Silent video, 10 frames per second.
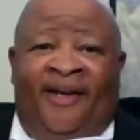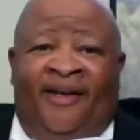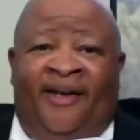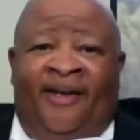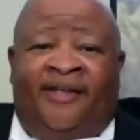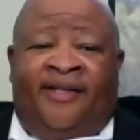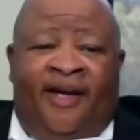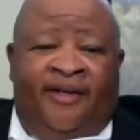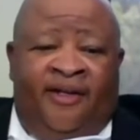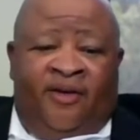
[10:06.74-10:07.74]
And I
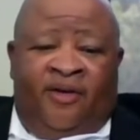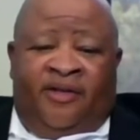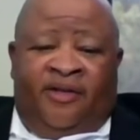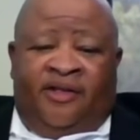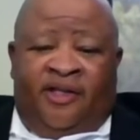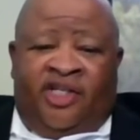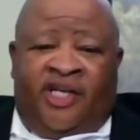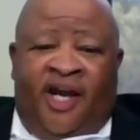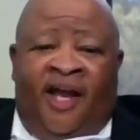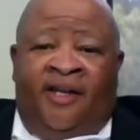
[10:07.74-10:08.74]
tell you that the
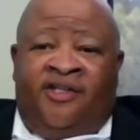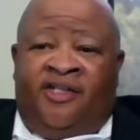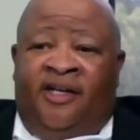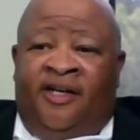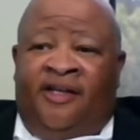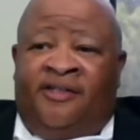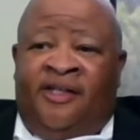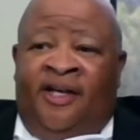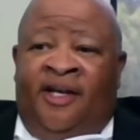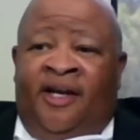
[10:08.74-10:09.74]
challenge
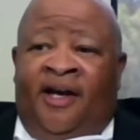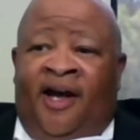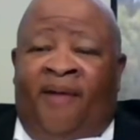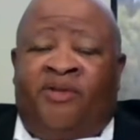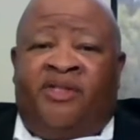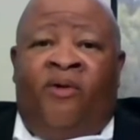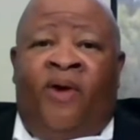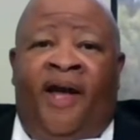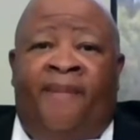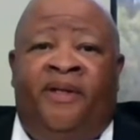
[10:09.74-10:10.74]
is, I'm
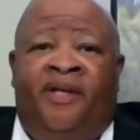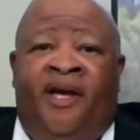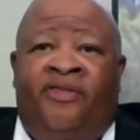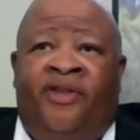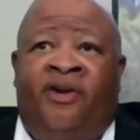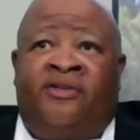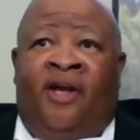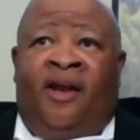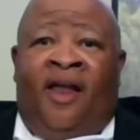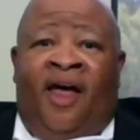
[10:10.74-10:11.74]
so happy that
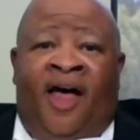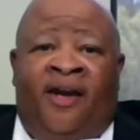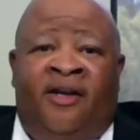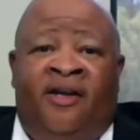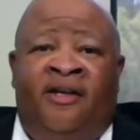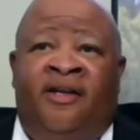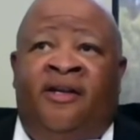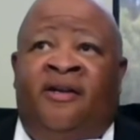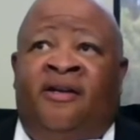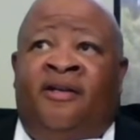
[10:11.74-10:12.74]
there's a lot of
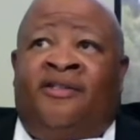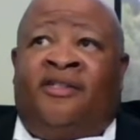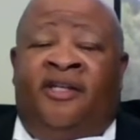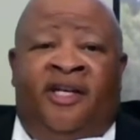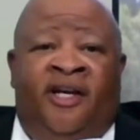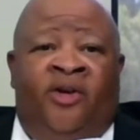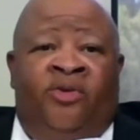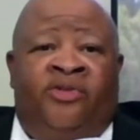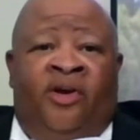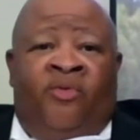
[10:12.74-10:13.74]

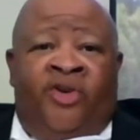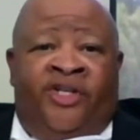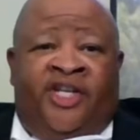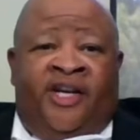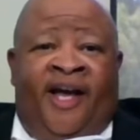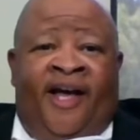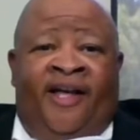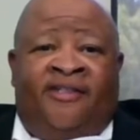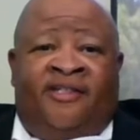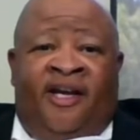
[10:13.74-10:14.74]
CEOs are reaching
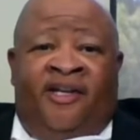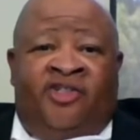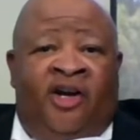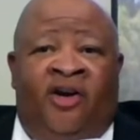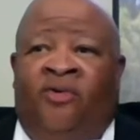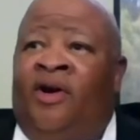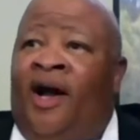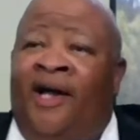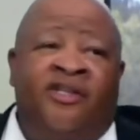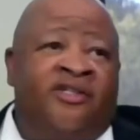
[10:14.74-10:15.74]
out saying, Joe,
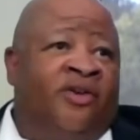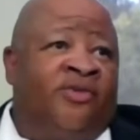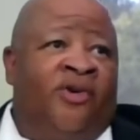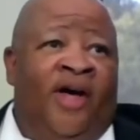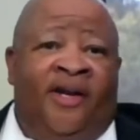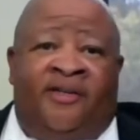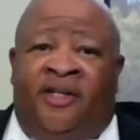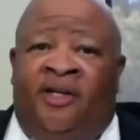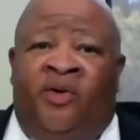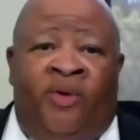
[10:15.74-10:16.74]
I just don't know how to
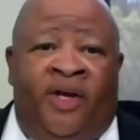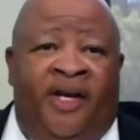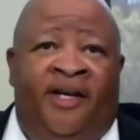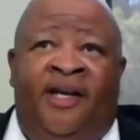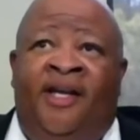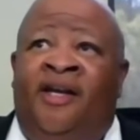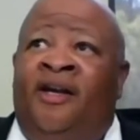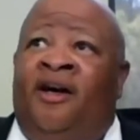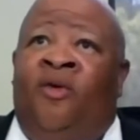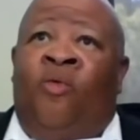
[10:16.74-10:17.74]
deal with it.
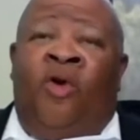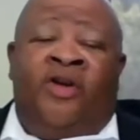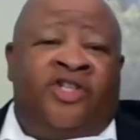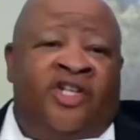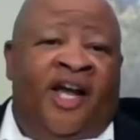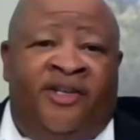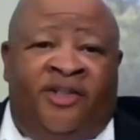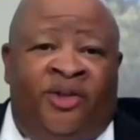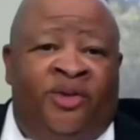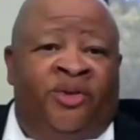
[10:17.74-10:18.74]
What should
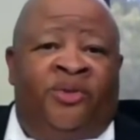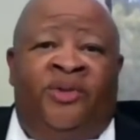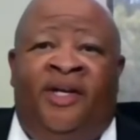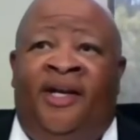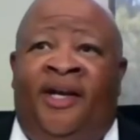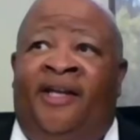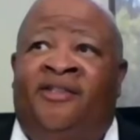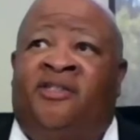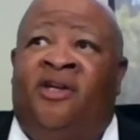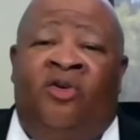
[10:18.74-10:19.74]
I do?
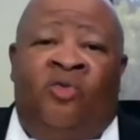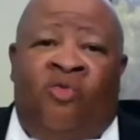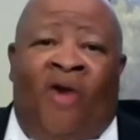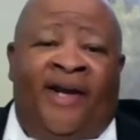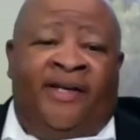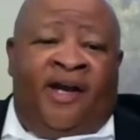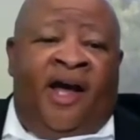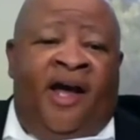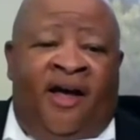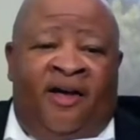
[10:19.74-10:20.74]
And so right
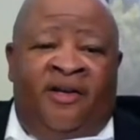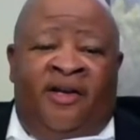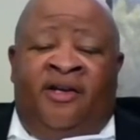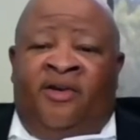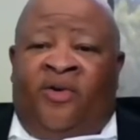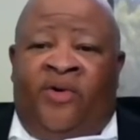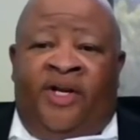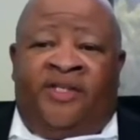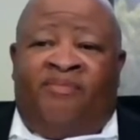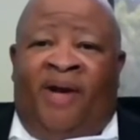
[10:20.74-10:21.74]
now,
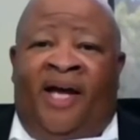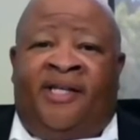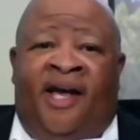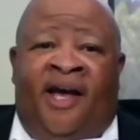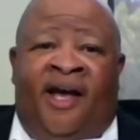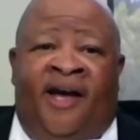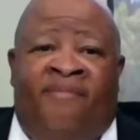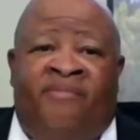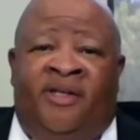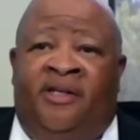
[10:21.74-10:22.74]
Chris, my
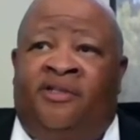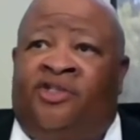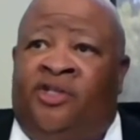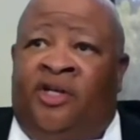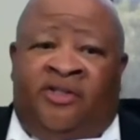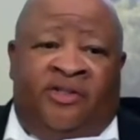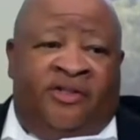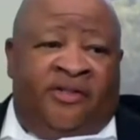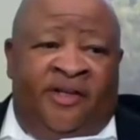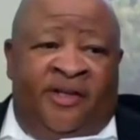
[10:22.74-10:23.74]
time is
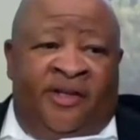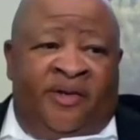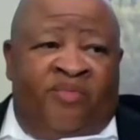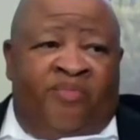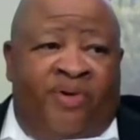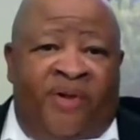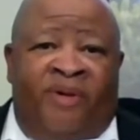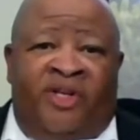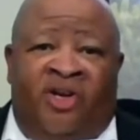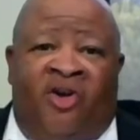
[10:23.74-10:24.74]
just
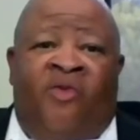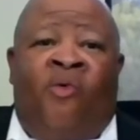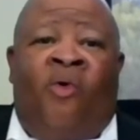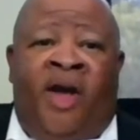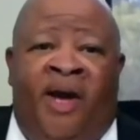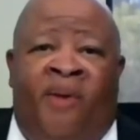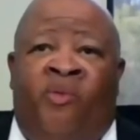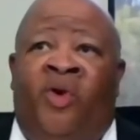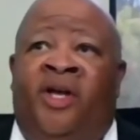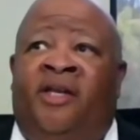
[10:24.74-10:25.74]
pretty much
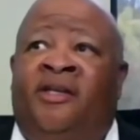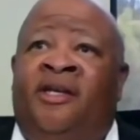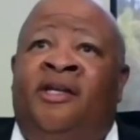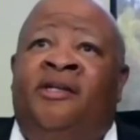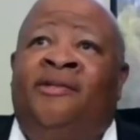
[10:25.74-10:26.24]
overwhelmed with,